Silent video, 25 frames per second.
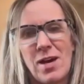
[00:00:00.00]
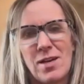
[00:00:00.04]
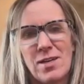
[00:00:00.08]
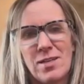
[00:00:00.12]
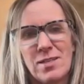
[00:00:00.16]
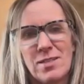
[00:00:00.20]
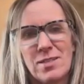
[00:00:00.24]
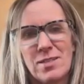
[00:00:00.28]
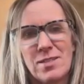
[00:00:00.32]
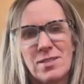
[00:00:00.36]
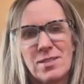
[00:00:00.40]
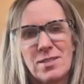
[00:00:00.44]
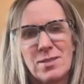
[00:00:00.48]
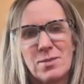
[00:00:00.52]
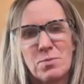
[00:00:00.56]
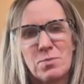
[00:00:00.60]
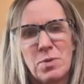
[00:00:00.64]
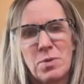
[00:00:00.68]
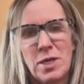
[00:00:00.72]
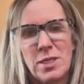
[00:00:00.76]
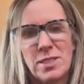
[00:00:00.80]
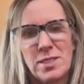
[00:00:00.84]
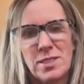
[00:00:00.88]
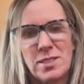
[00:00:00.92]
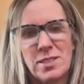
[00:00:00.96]
us
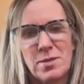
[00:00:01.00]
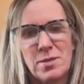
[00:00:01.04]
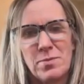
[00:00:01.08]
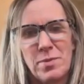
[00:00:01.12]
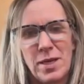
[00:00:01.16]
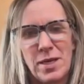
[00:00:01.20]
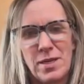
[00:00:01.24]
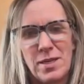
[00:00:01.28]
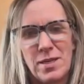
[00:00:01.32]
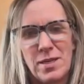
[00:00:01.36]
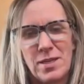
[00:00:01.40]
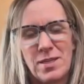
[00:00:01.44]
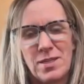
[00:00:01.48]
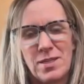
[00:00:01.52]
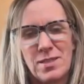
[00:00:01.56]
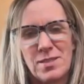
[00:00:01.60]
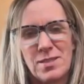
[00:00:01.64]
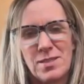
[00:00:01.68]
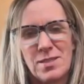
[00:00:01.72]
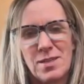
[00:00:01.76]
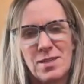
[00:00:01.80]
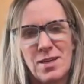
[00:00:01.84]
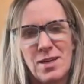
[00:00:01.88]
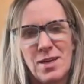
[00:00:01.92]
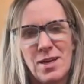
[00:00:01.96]
participate in
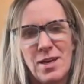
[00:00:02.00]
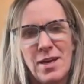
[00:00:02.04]
it.